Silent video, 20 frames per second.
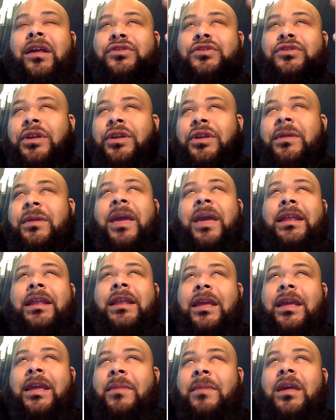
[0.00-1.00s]
During the
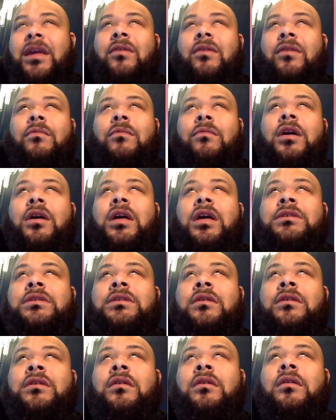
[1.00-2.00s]
pandemic, it was
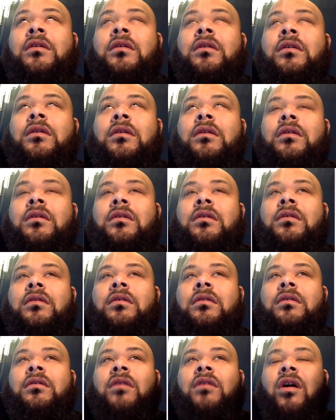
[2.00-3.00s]

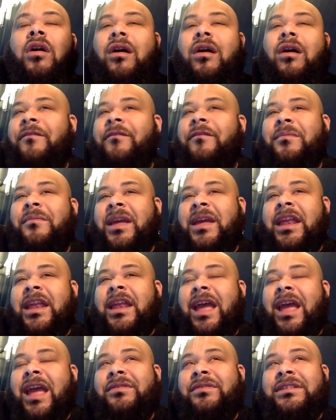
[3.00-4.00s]
hard for me, and
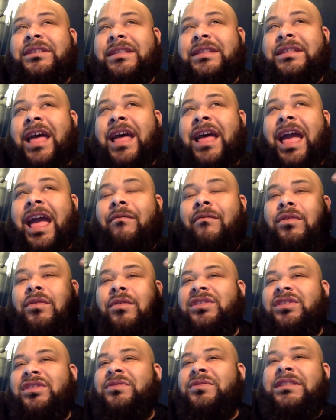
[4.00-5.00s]
I was just like, I want to
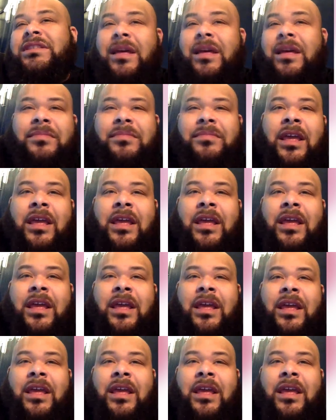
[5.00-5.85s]
do something,